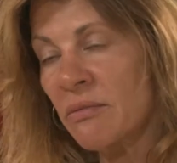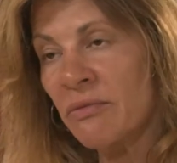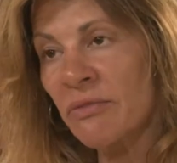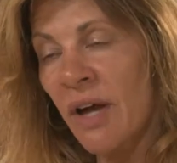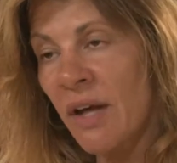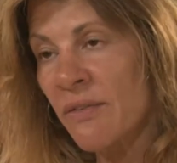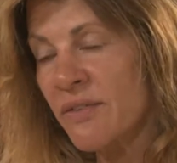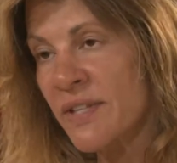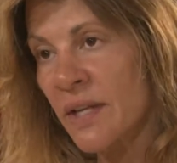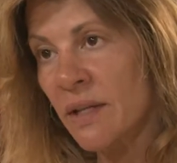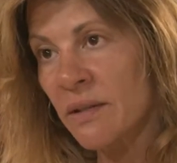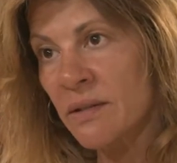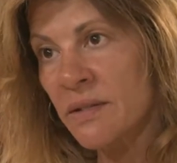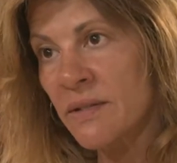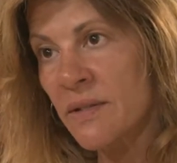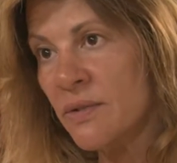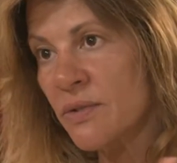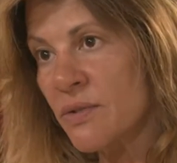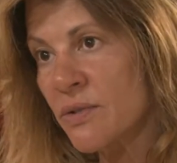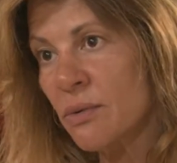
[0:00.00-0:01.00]
5
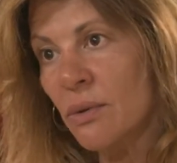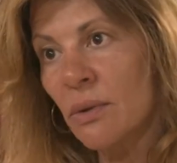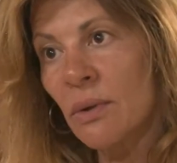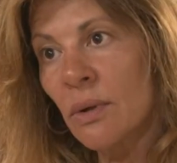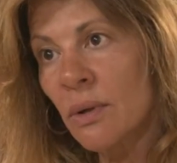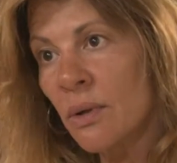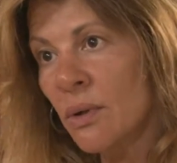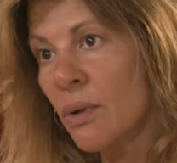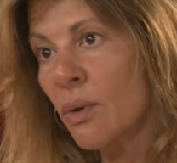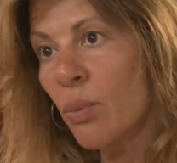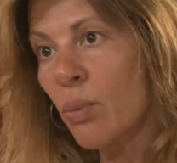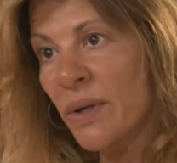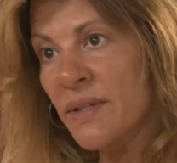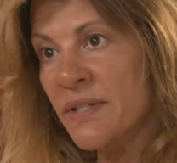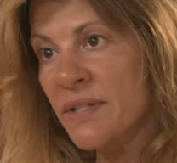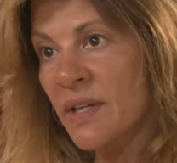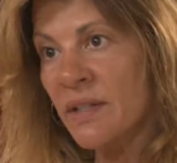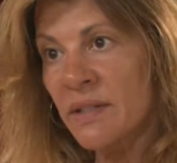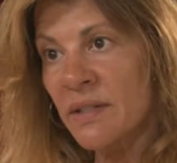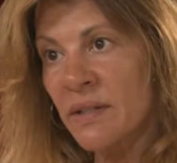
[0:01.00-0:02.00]
sentences, 1
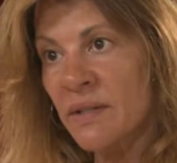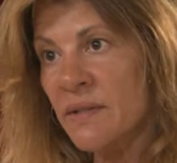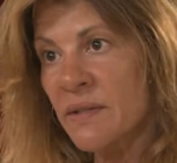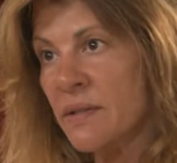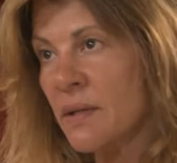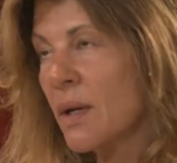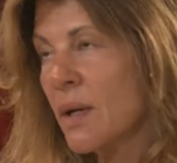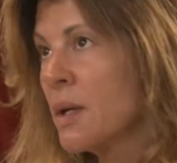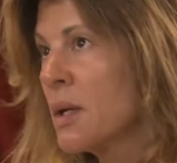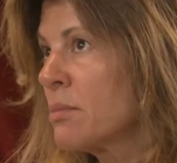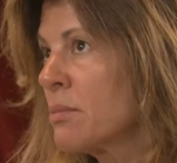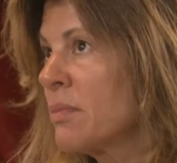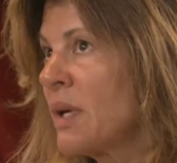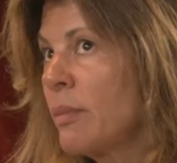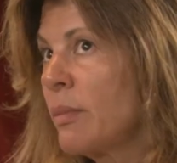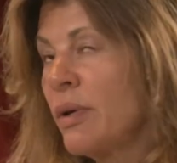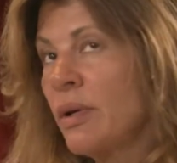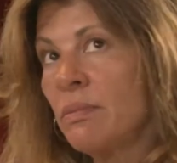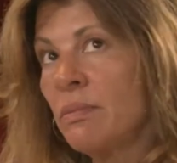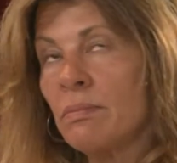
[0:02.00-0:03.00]
sentence,
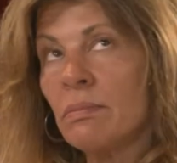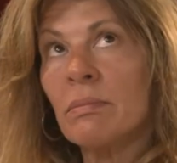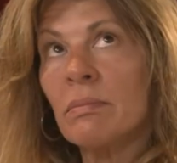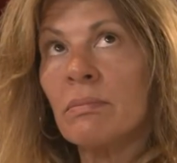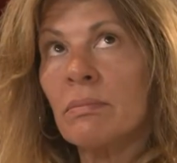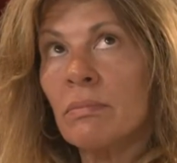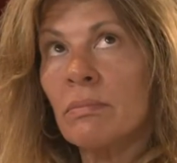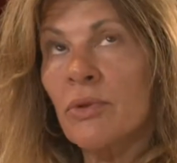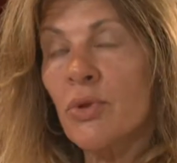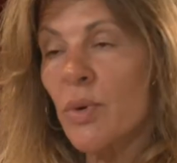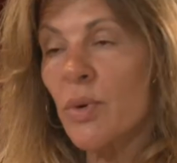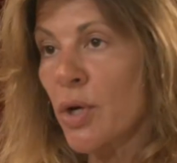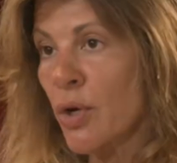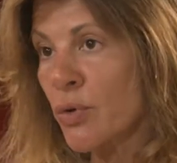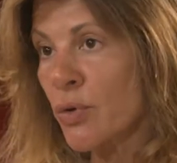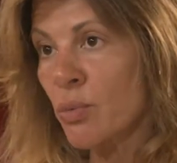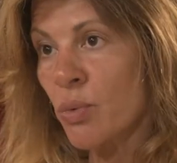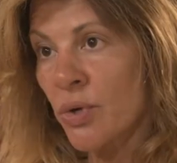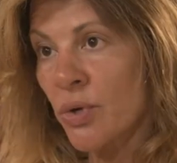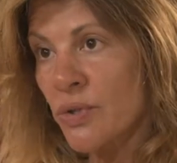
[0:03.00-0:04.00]
maybe
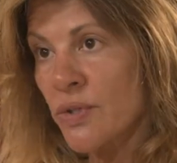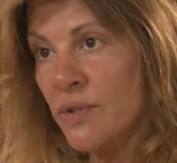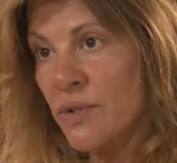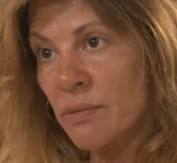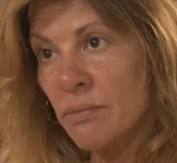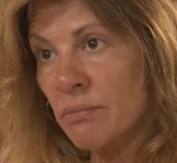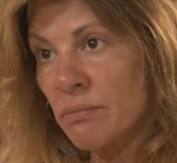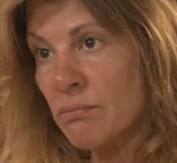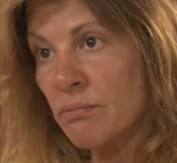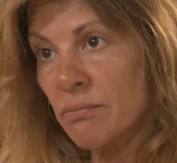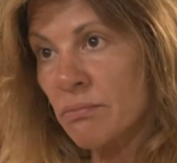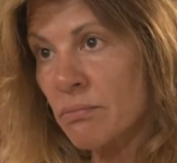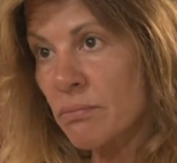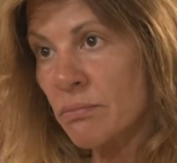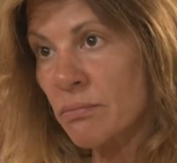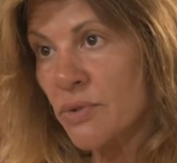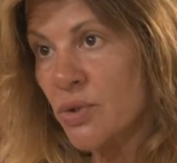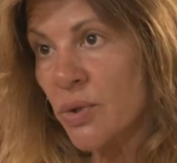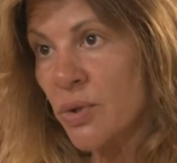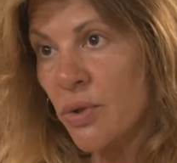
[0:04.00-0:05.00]
300 words,
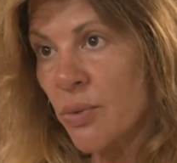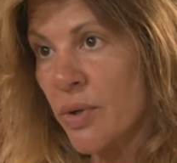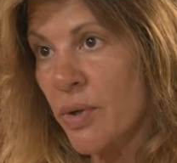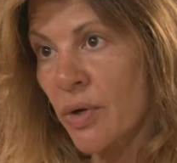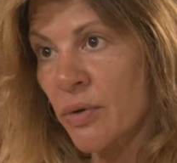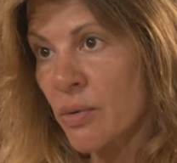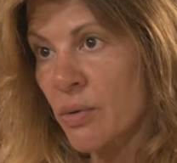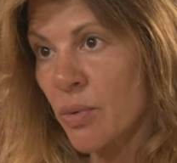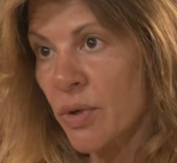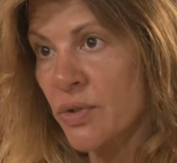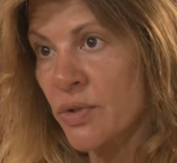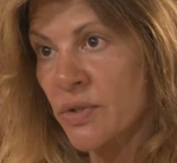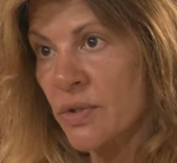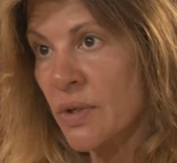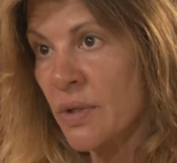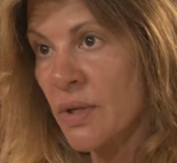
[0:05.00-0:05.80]
200 to 300 words.